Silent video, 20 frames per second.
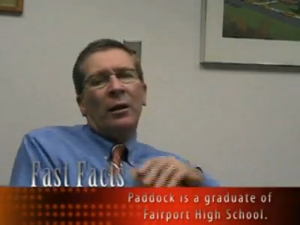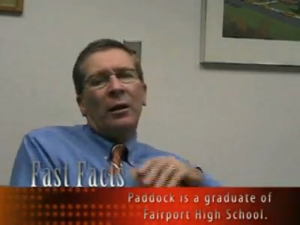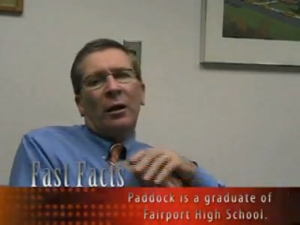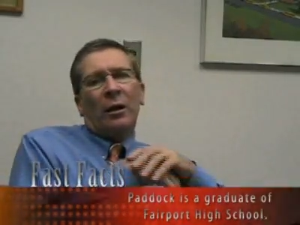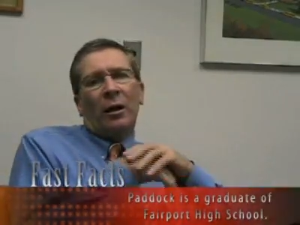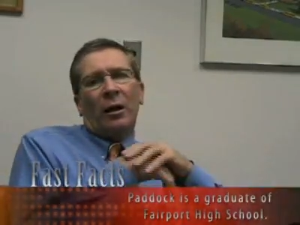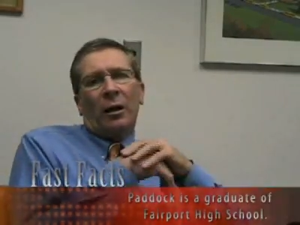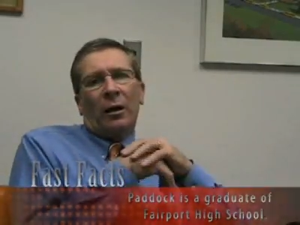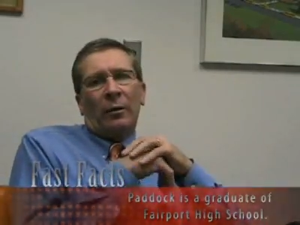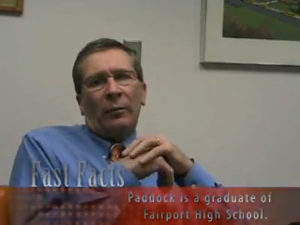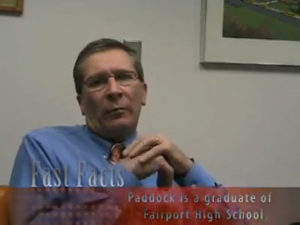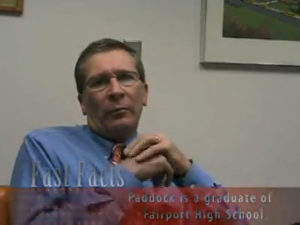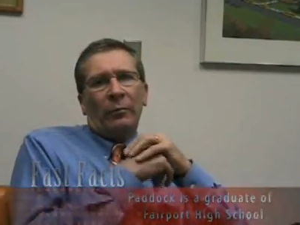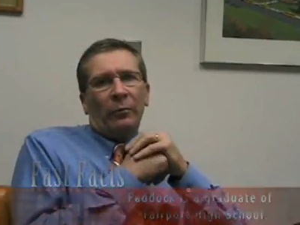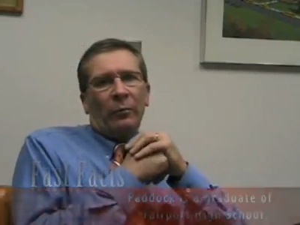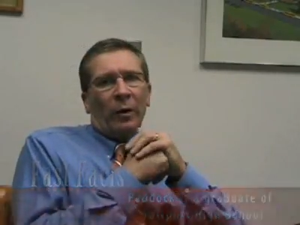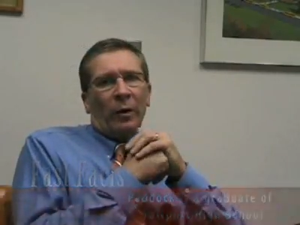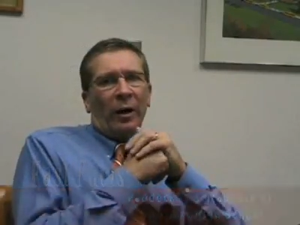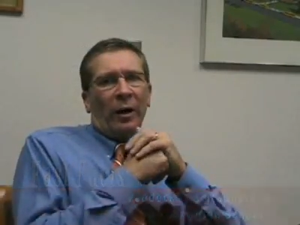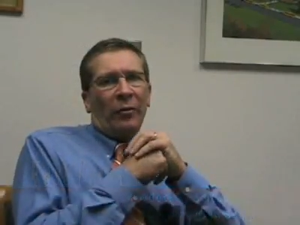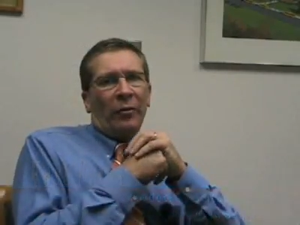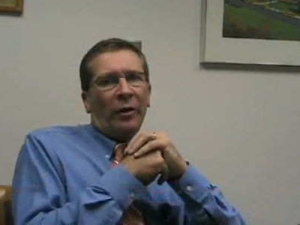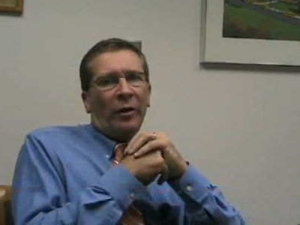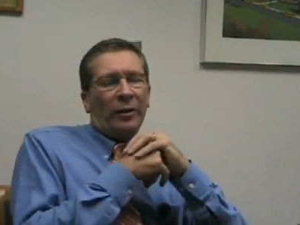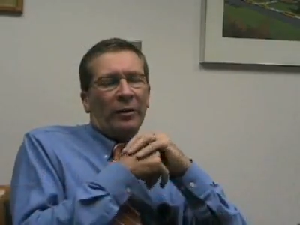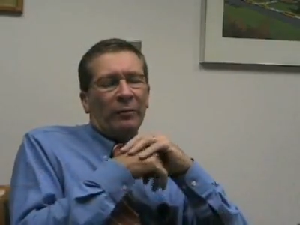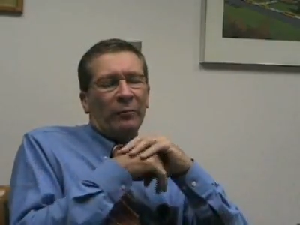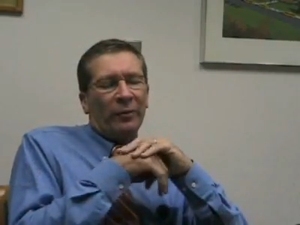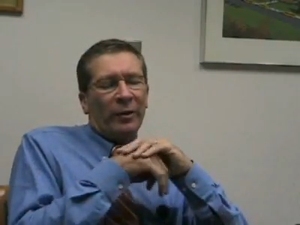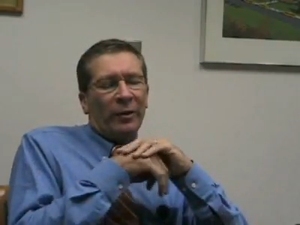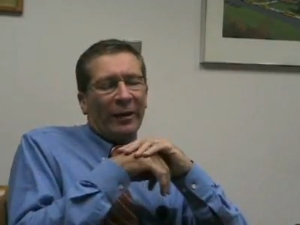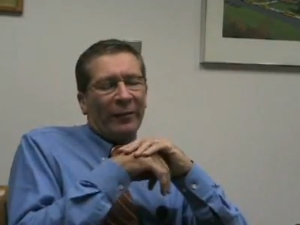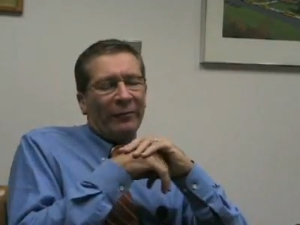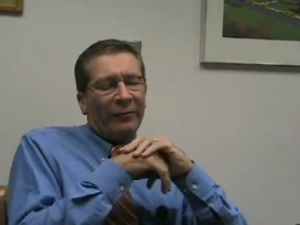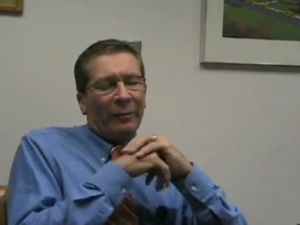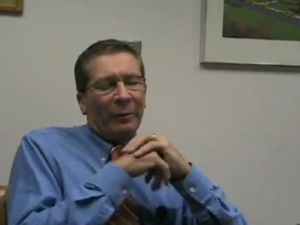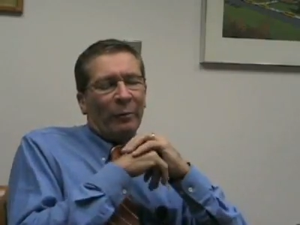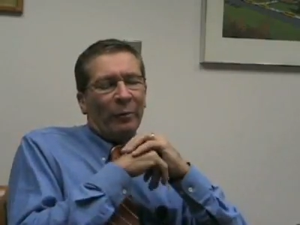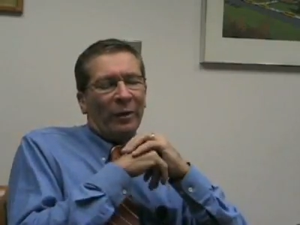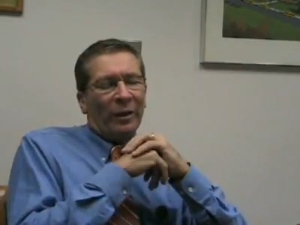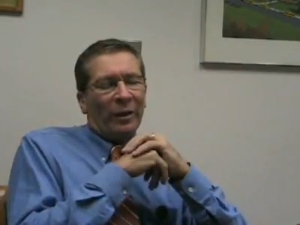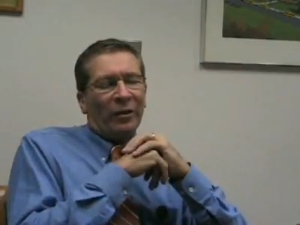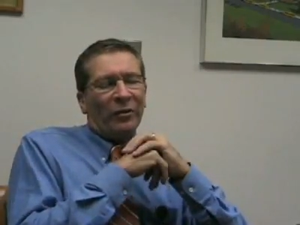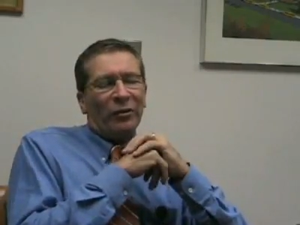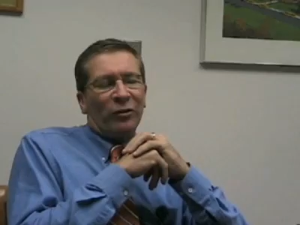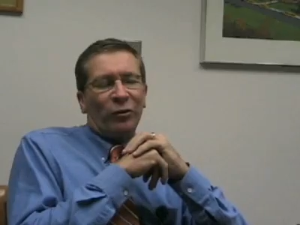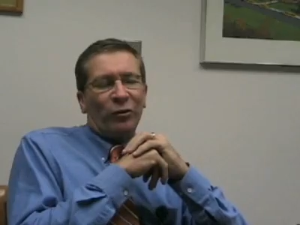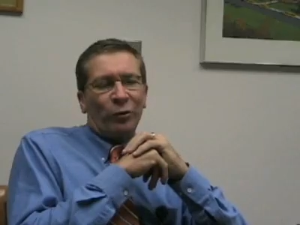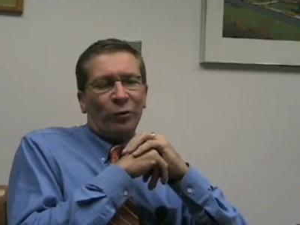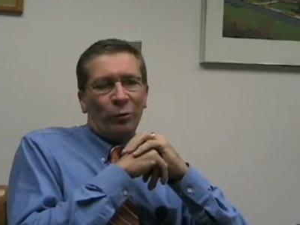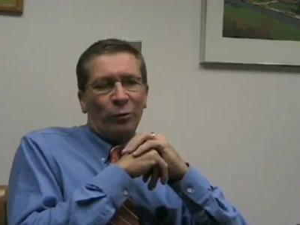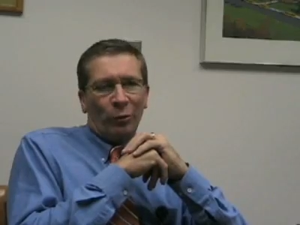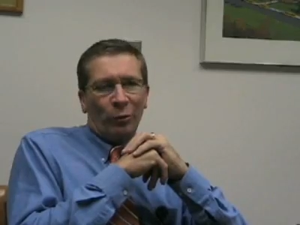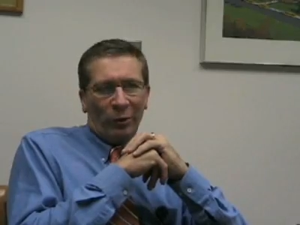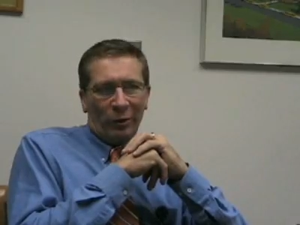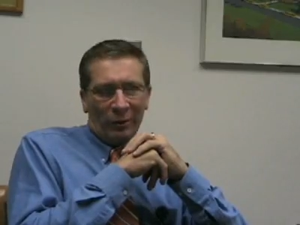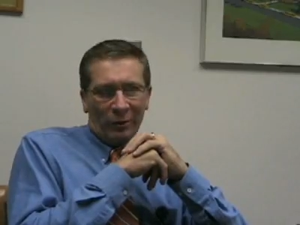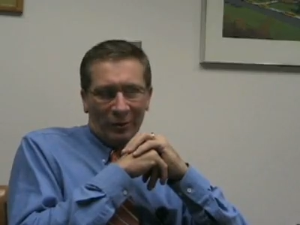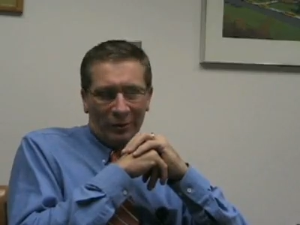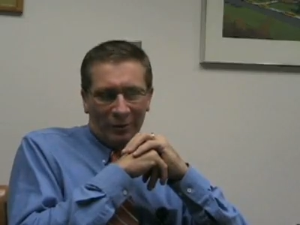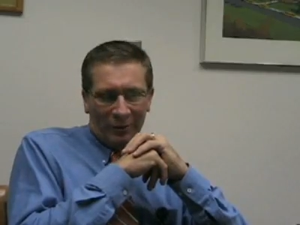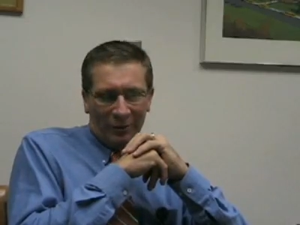Well, I think we have to remember that it's a school,